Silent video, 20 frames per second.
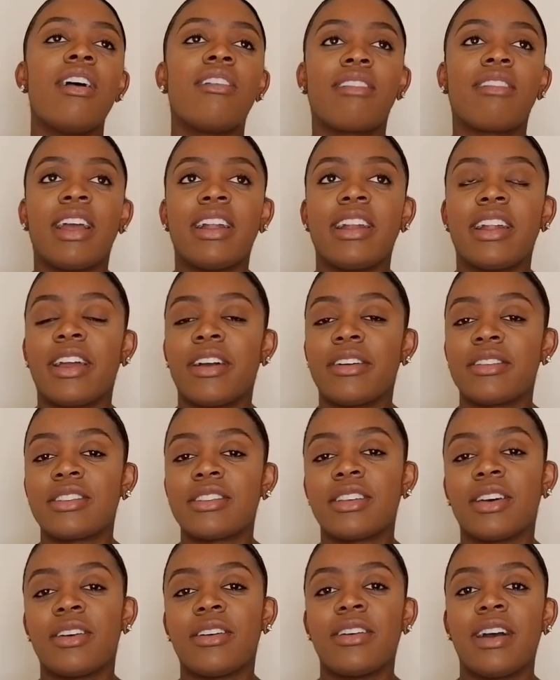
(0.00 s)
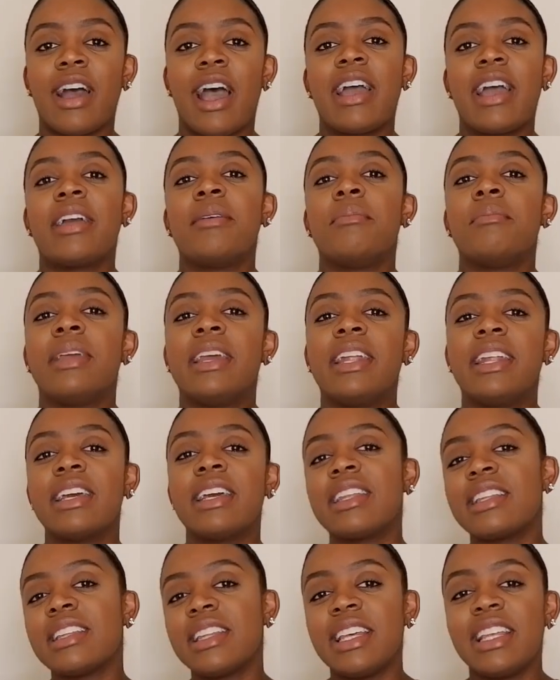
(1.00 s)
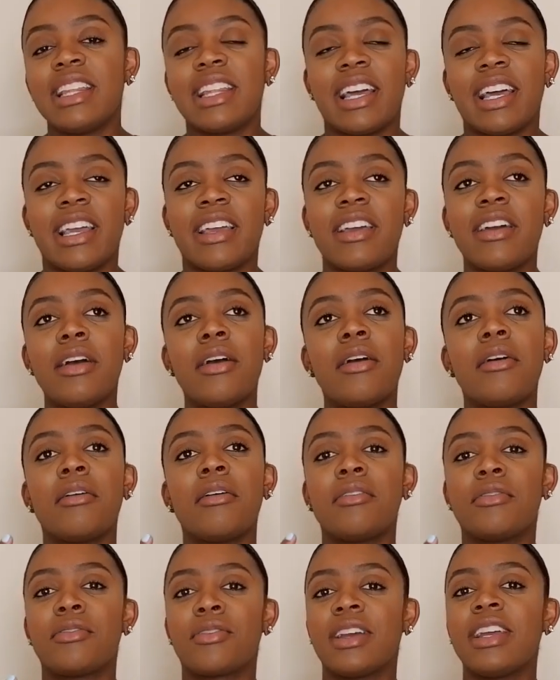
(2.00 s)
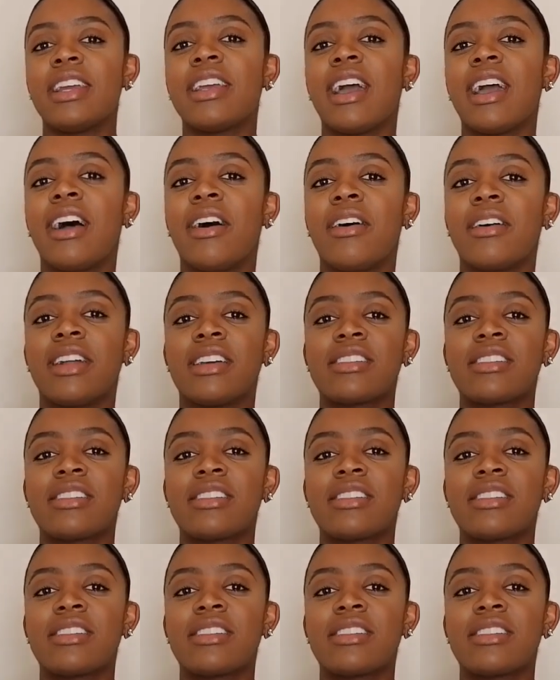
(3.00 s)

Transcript: right now. So I immediately like freak out.